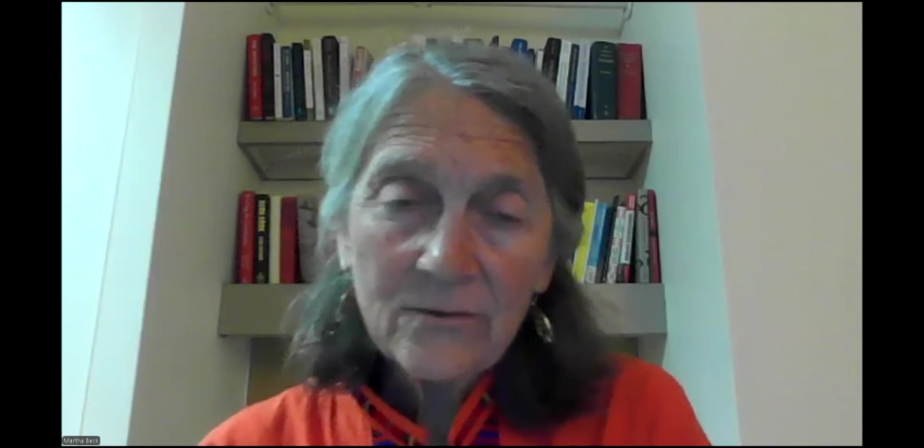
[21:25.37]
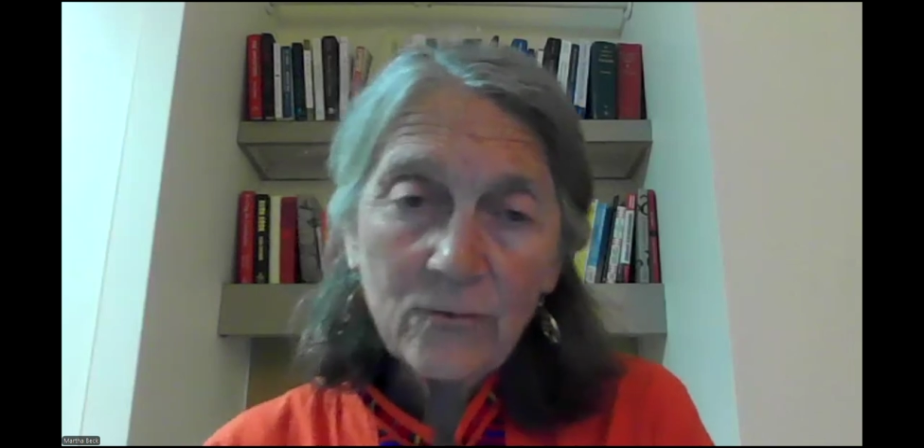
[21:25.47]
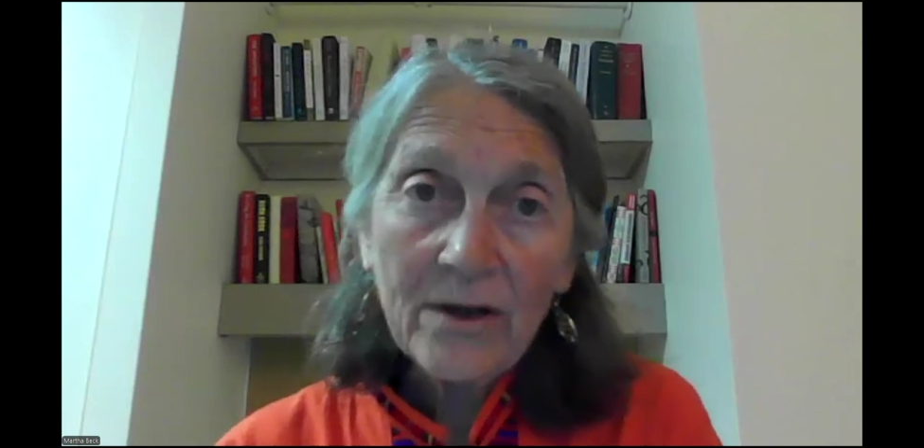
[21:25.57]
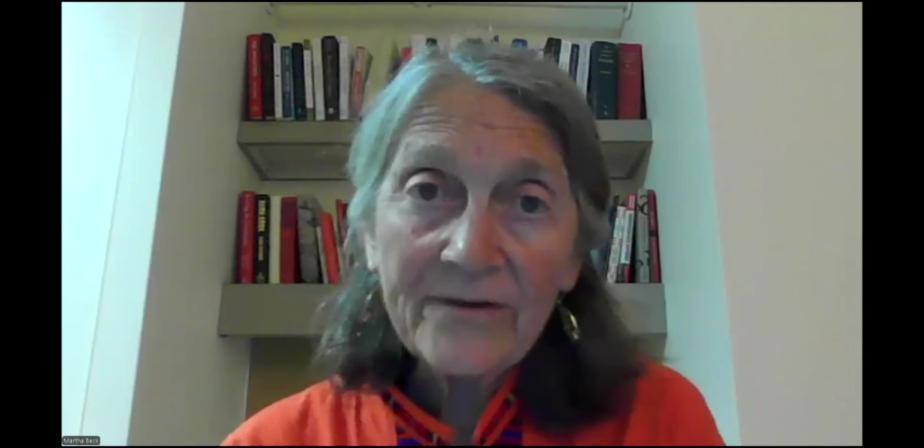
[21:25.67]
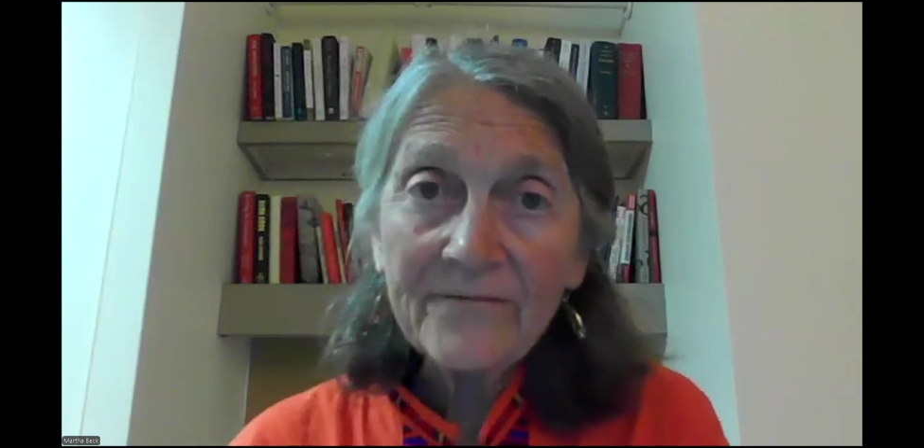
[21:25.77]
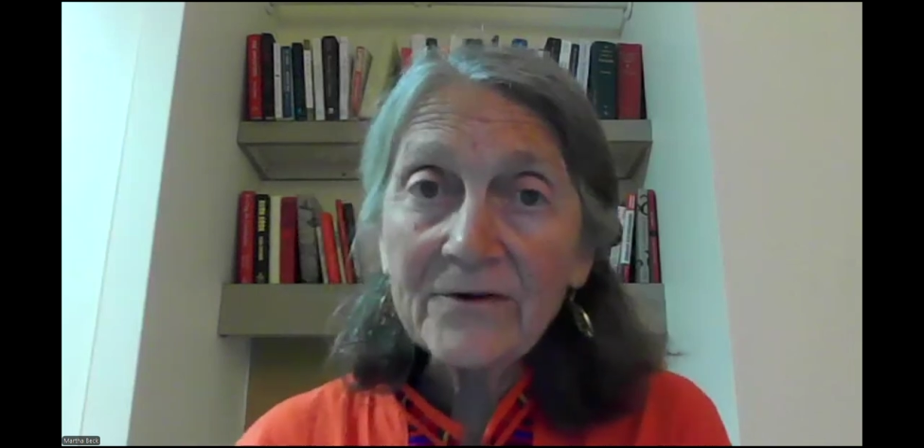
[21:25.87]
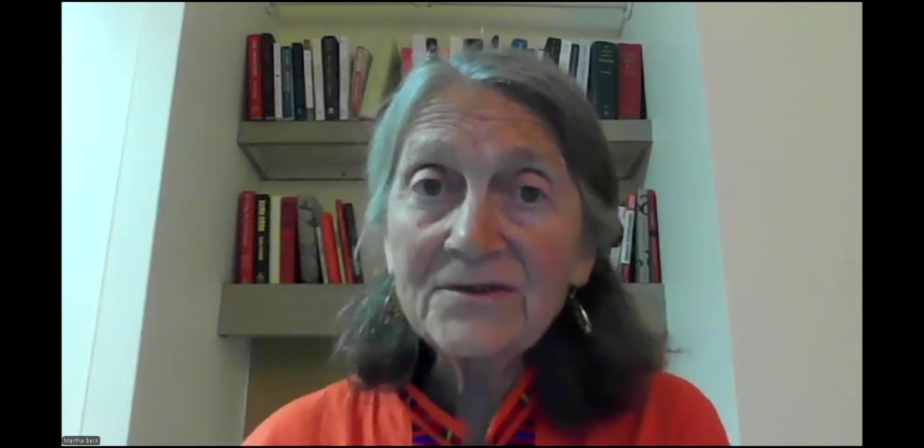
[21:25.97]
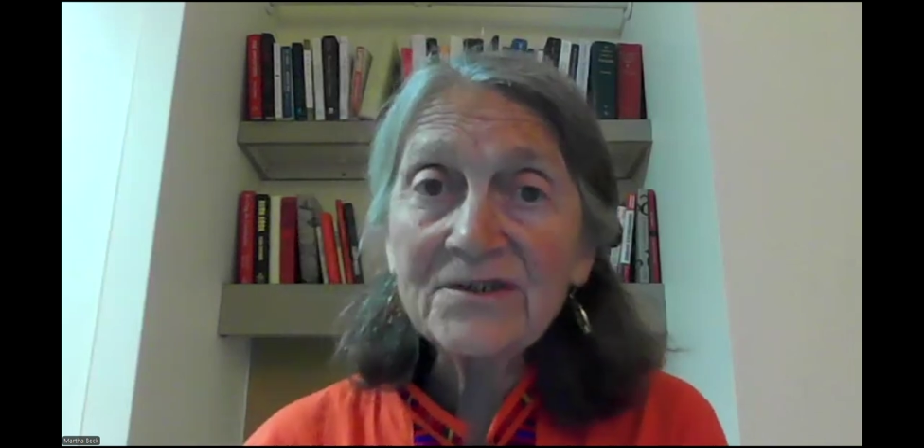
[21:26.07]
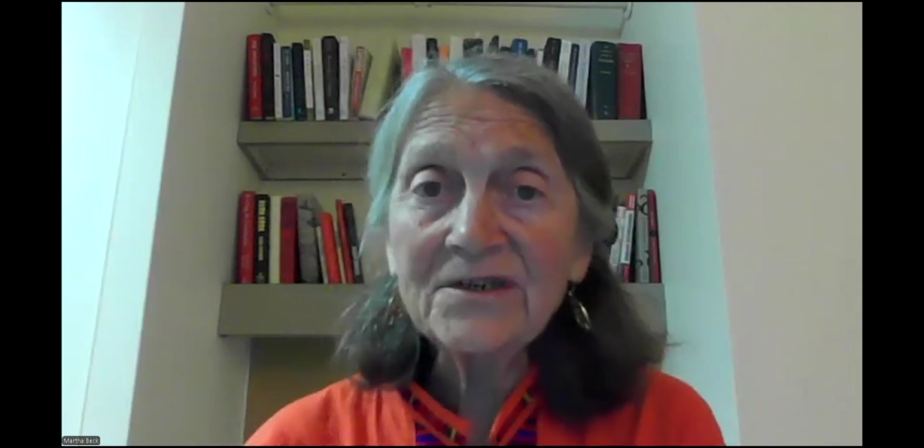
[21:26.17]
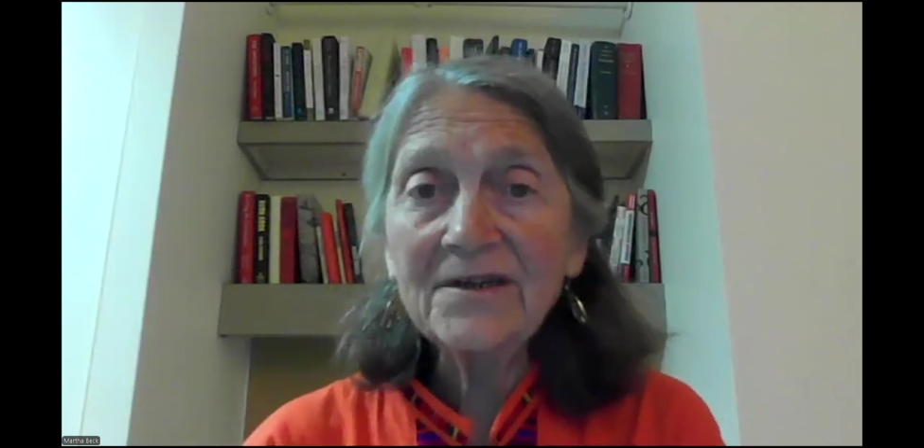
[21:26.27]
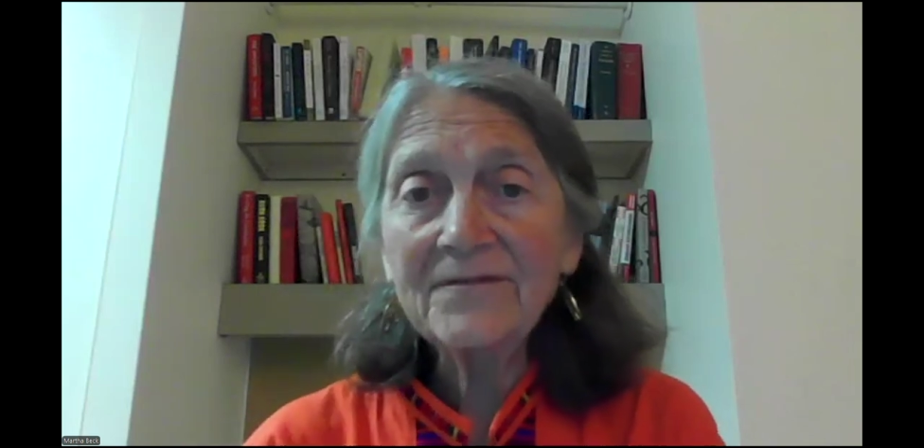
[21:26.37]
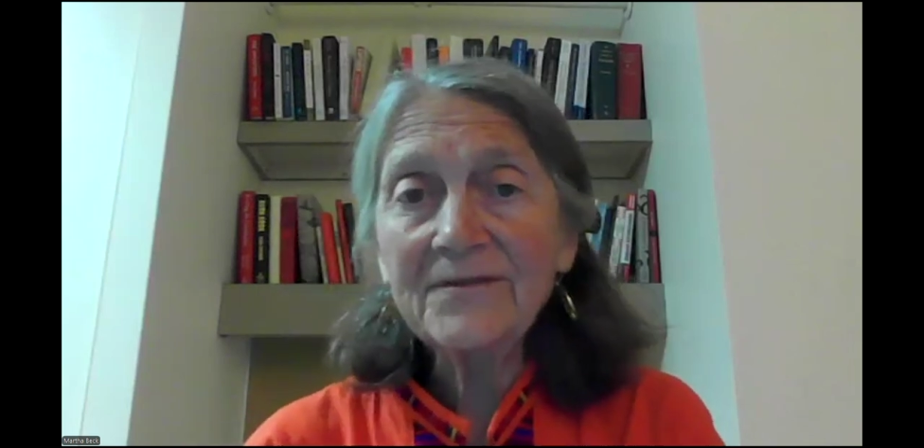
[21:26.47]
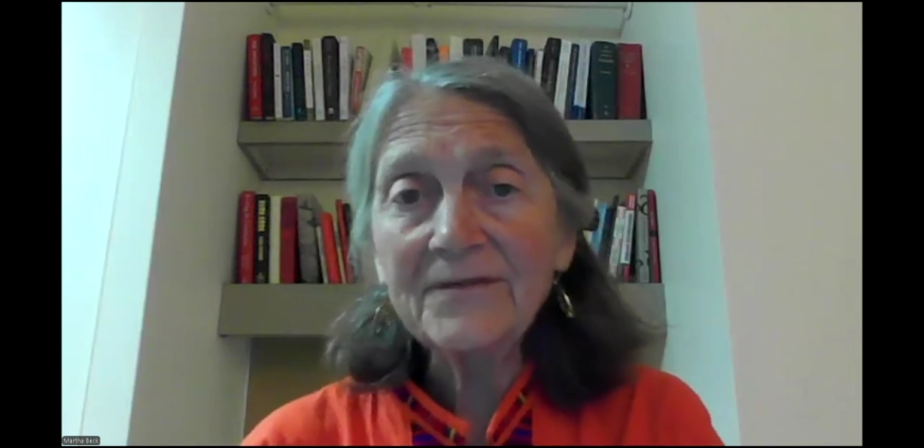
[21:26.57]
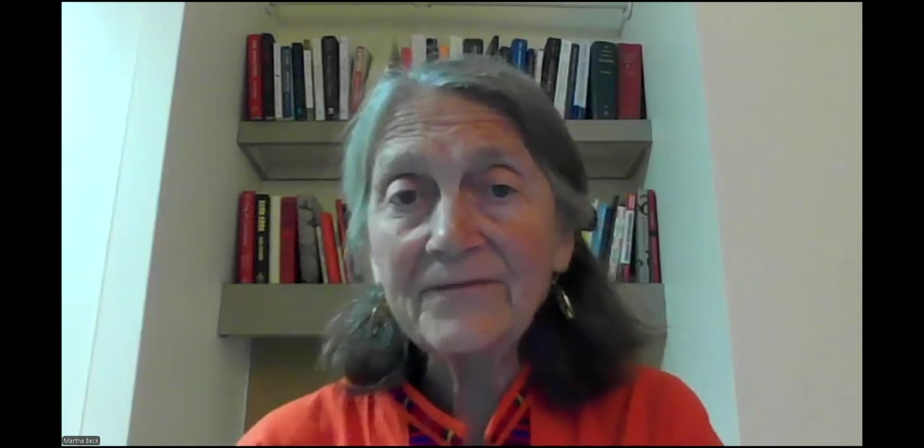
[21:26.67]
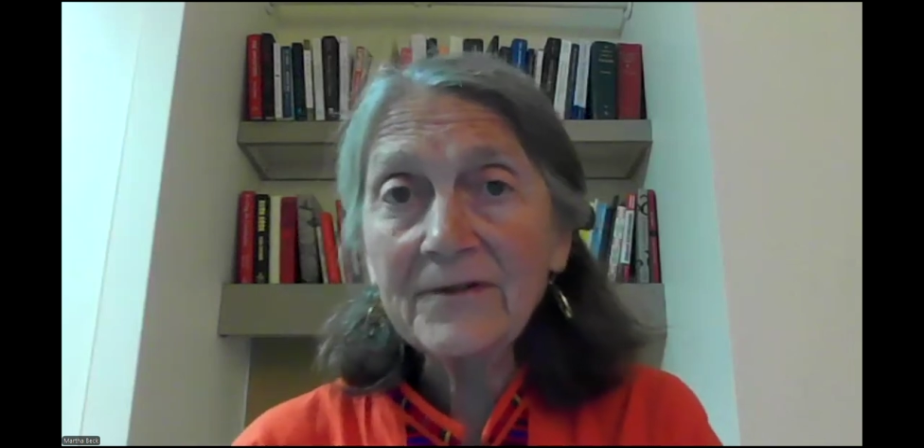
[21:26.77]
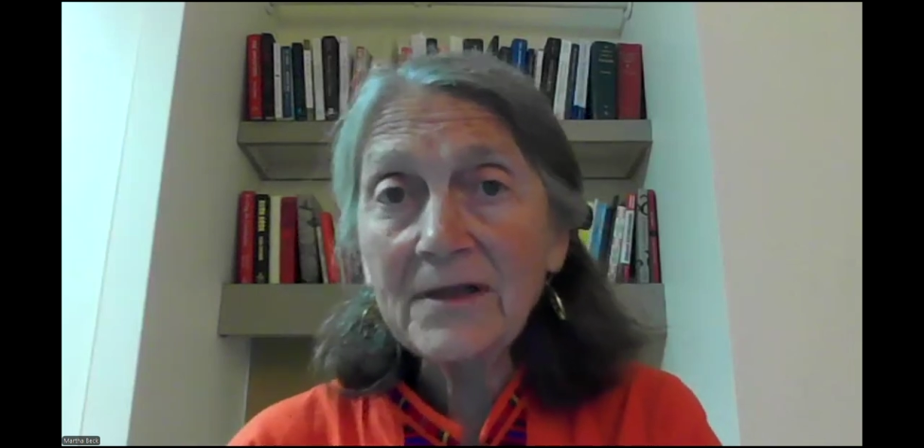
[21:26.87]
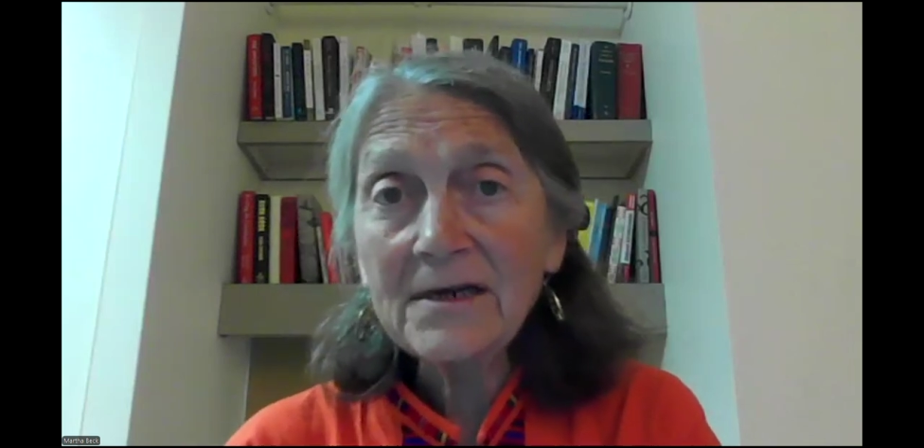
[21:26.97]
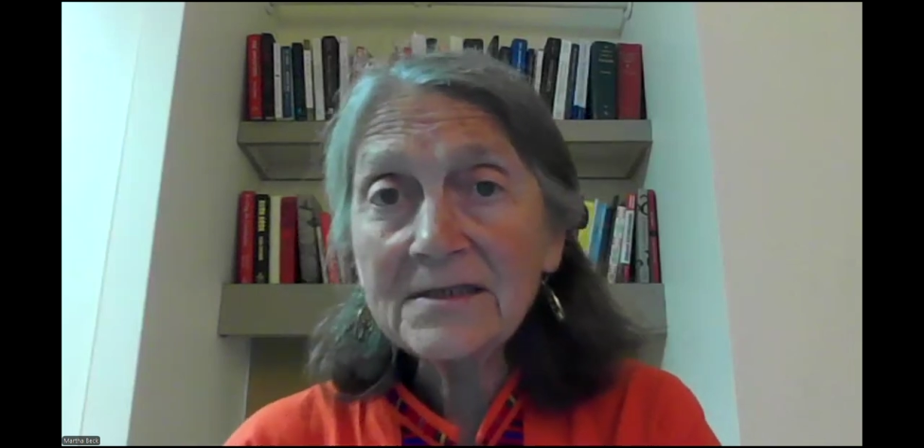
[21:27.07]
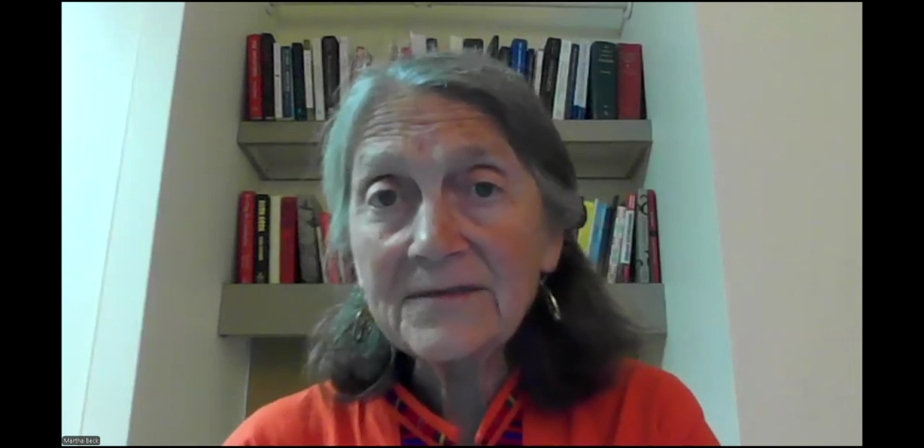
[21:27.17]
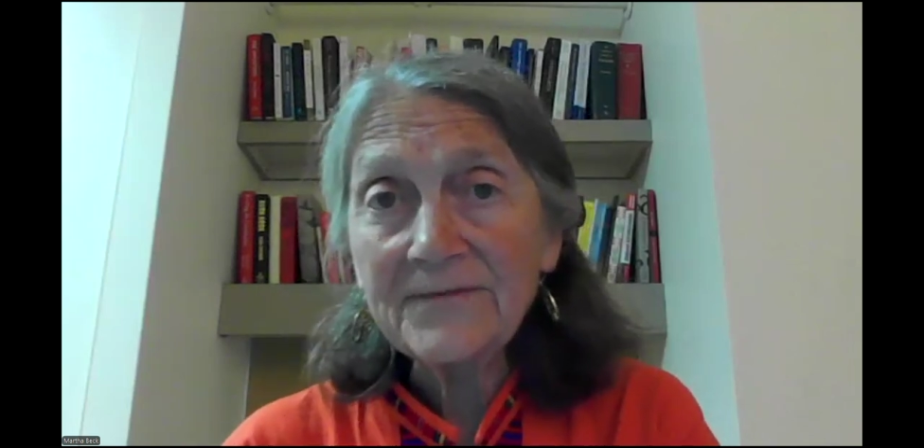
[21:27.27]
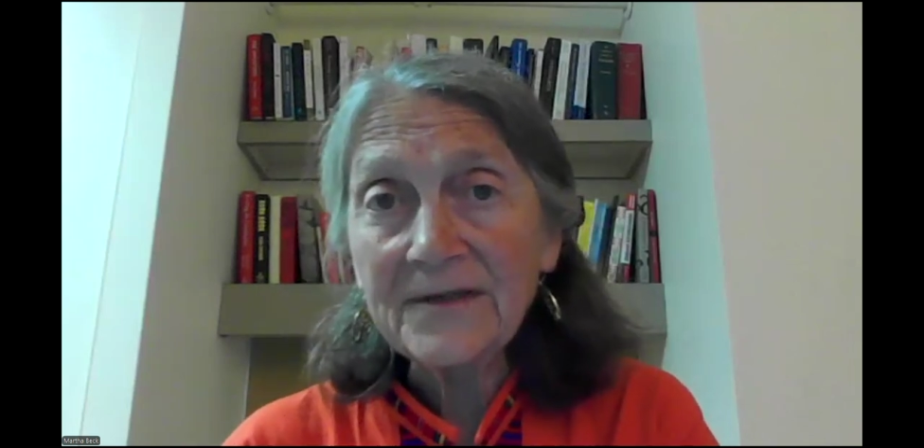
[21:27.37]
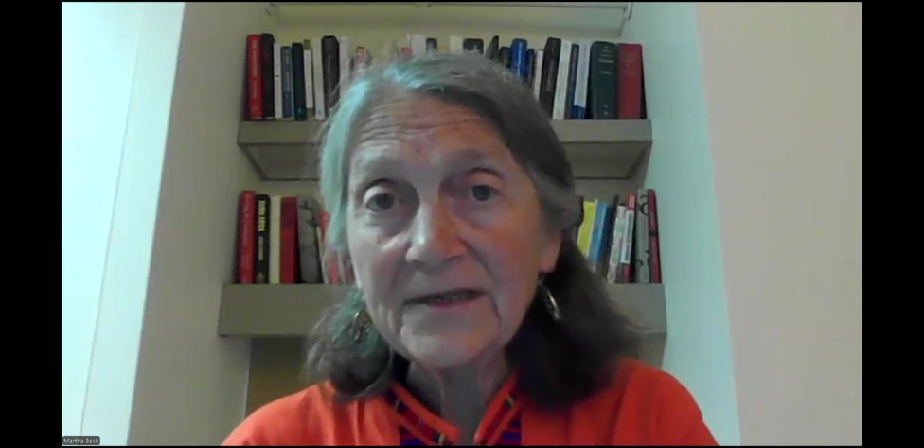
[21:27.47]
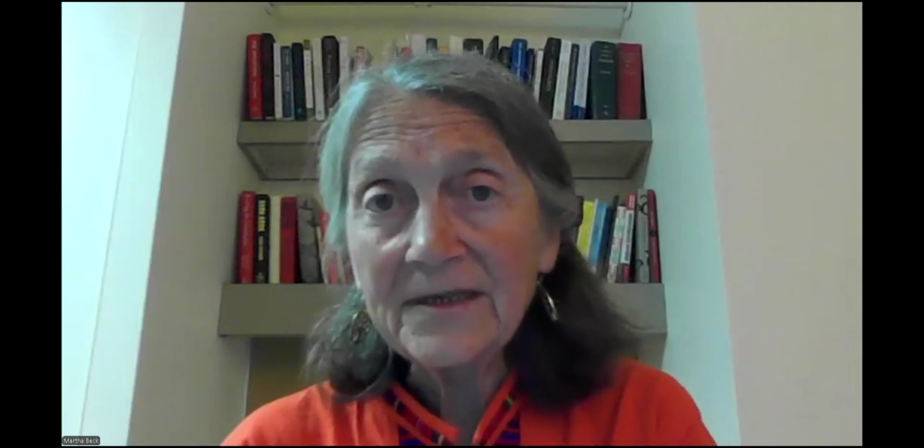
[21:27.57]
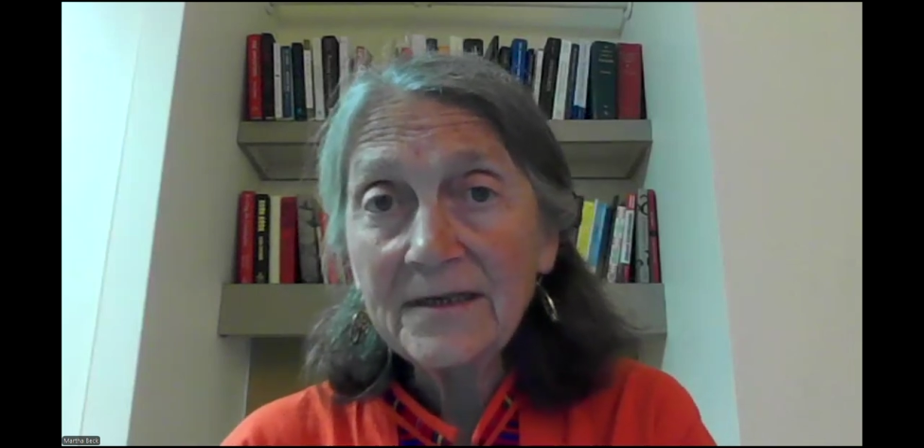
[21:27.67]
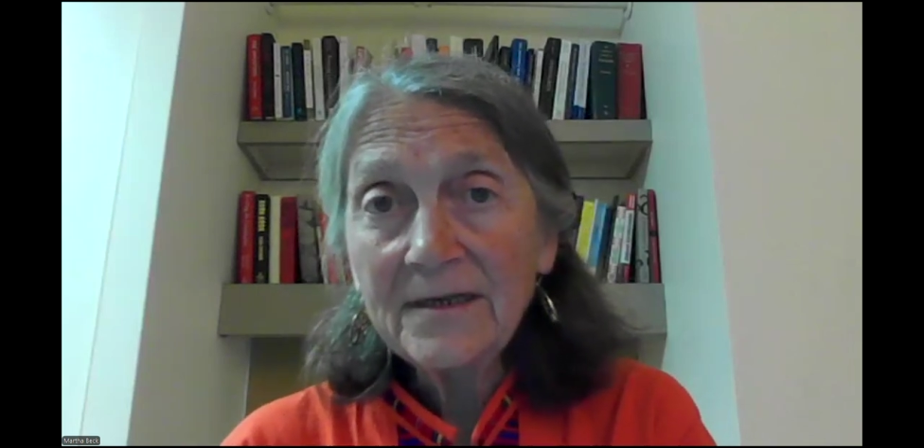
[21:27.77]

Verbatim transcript: one version of the philosophy,